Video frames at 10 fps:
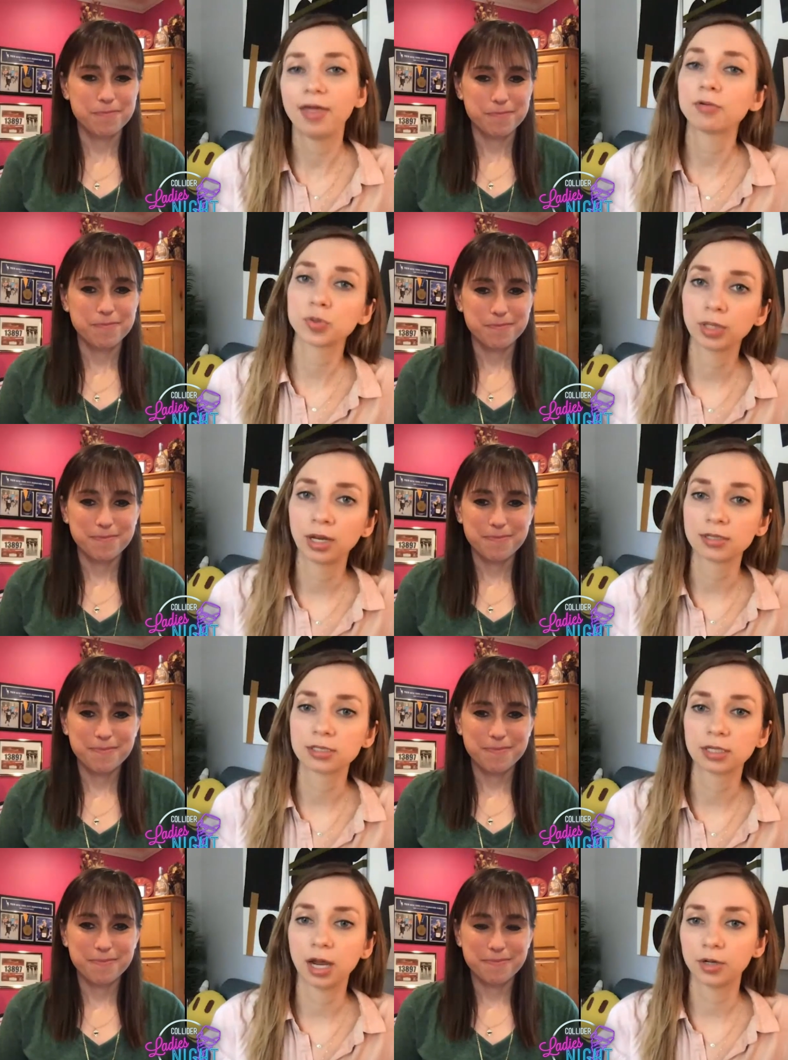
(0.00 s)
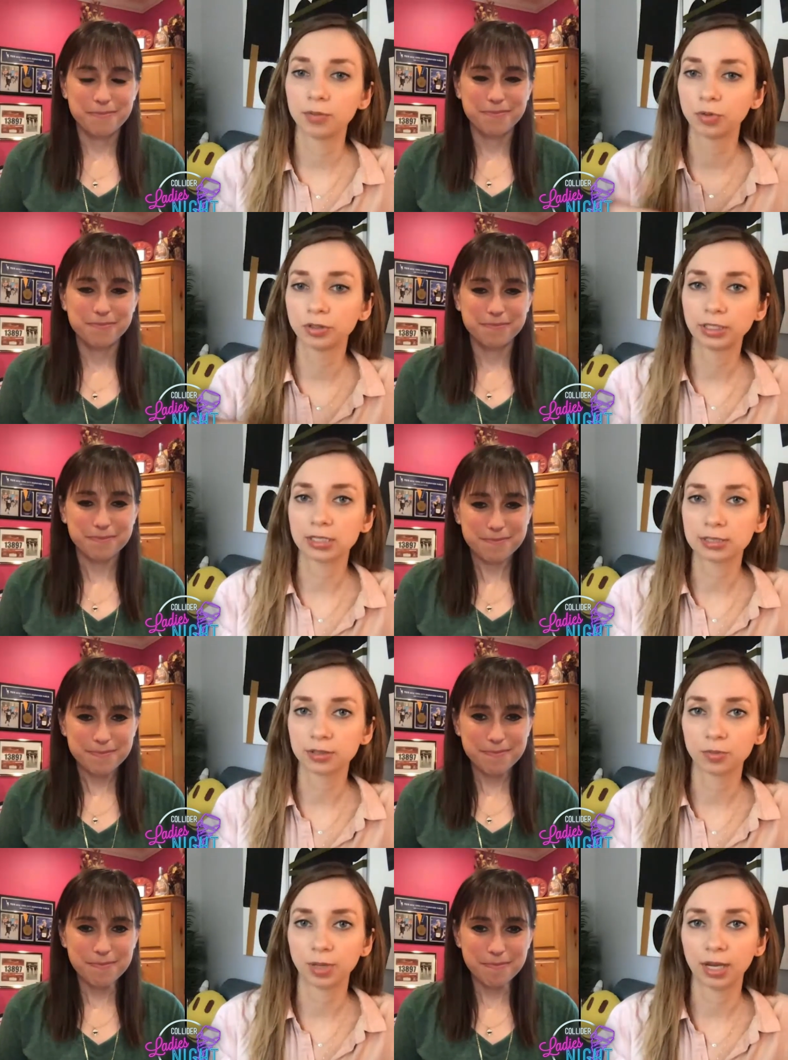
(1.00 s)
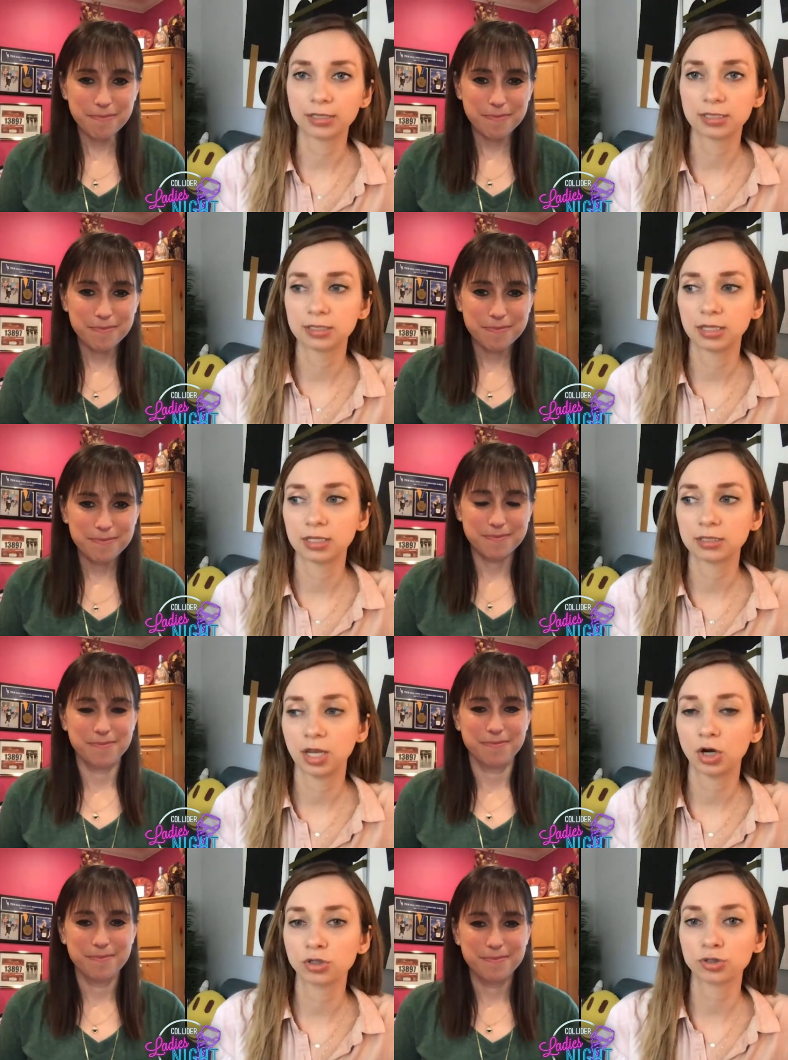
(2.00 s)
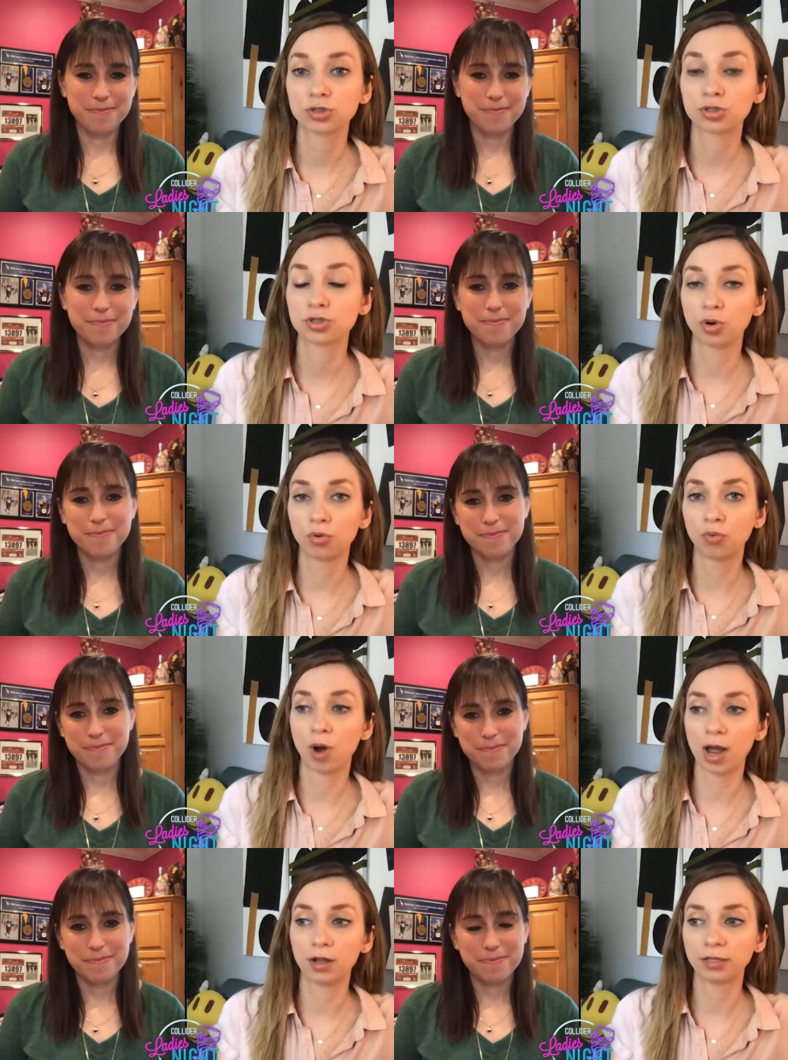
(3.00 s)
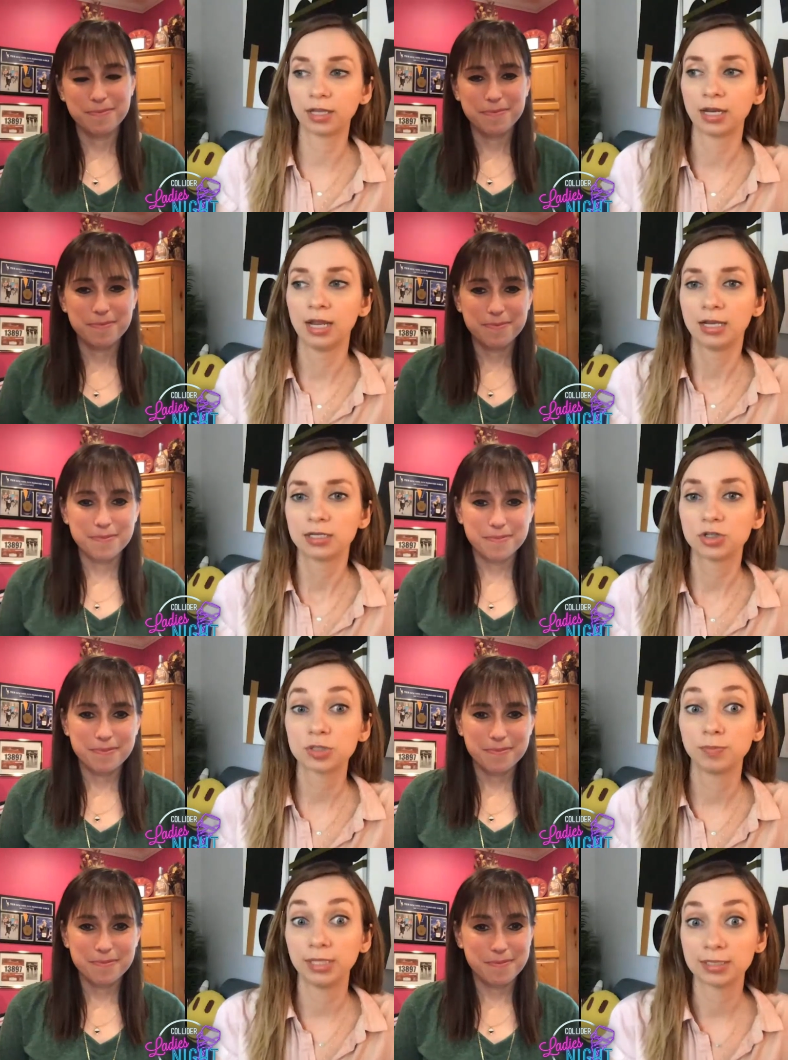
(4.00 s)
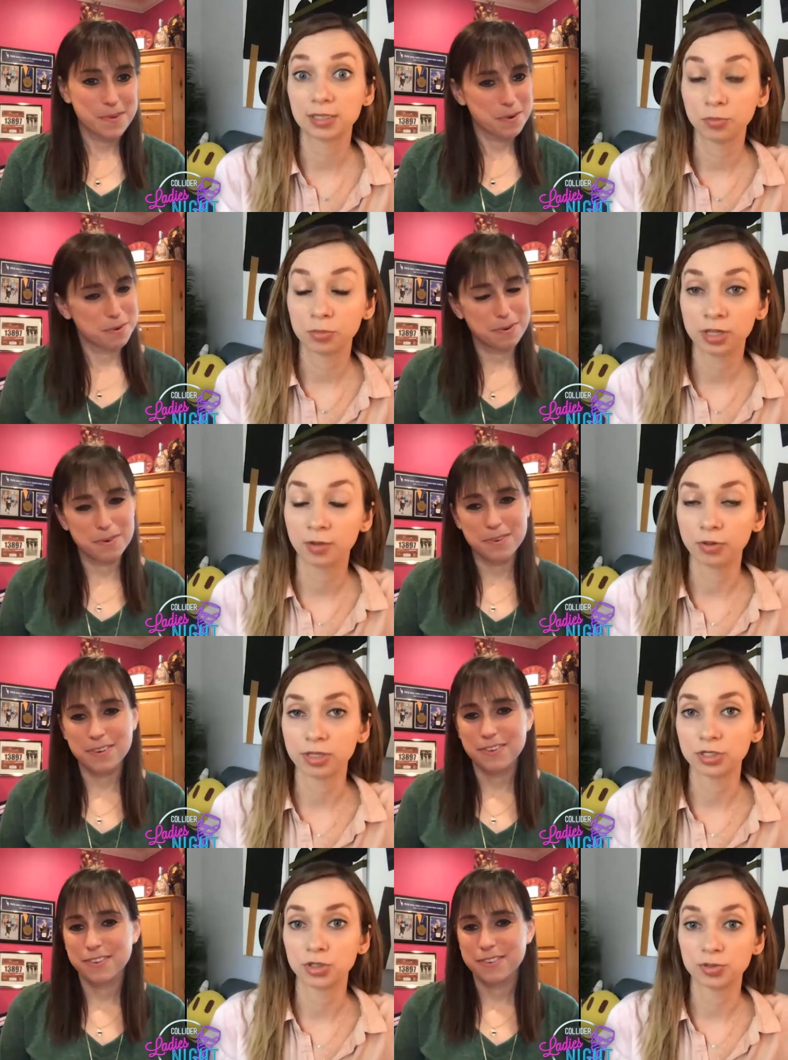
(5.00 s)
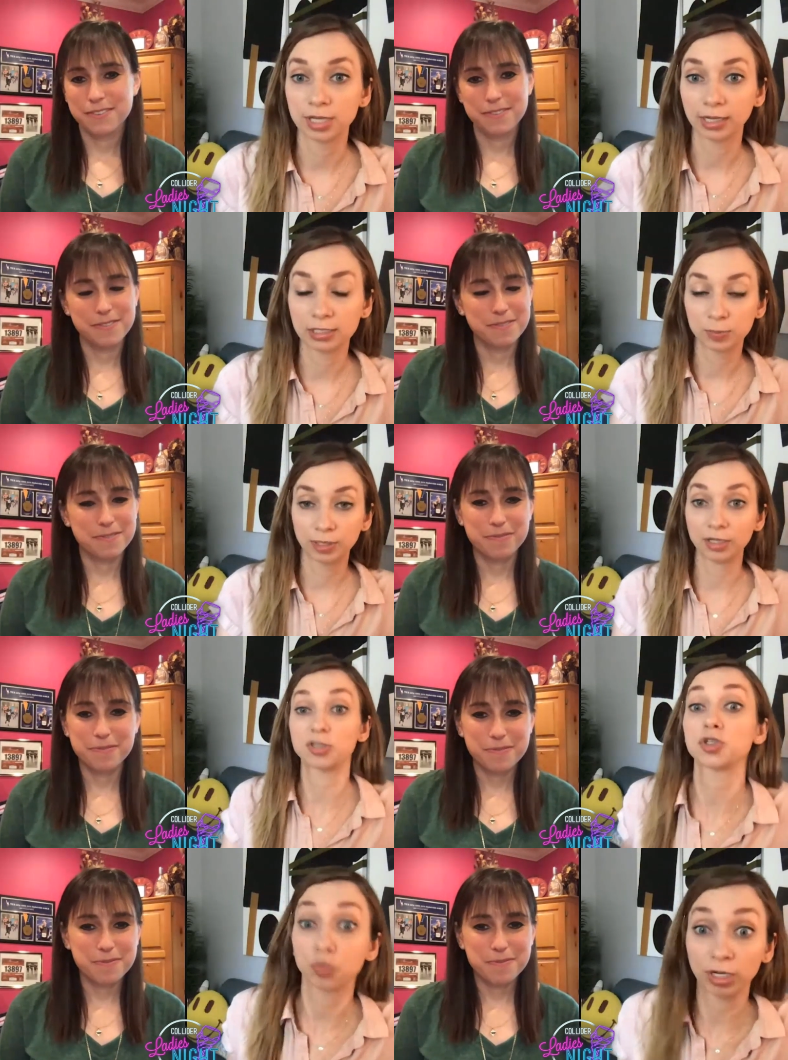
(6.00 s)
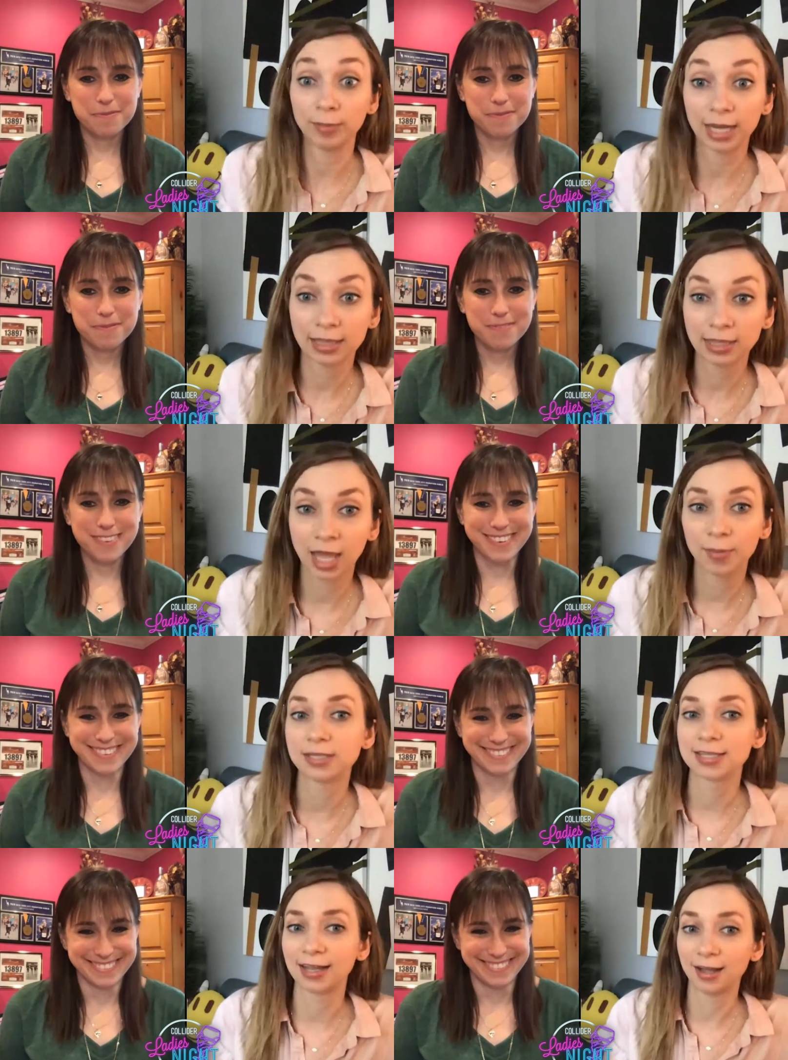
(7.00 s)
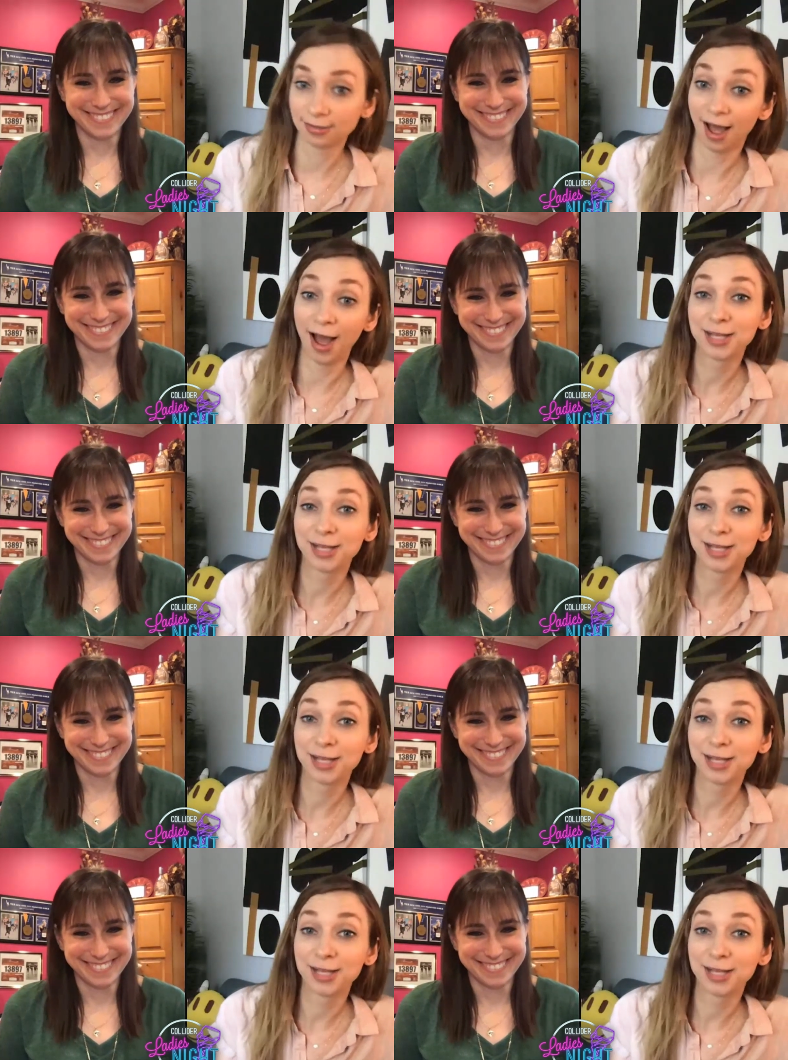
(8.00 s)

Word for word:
Speaker 1: And that was really nice because it kind of broke the ice a little bit. Because it's this character is so wild that to just meet someone and then within two seconds be like screaming at them is like a lot.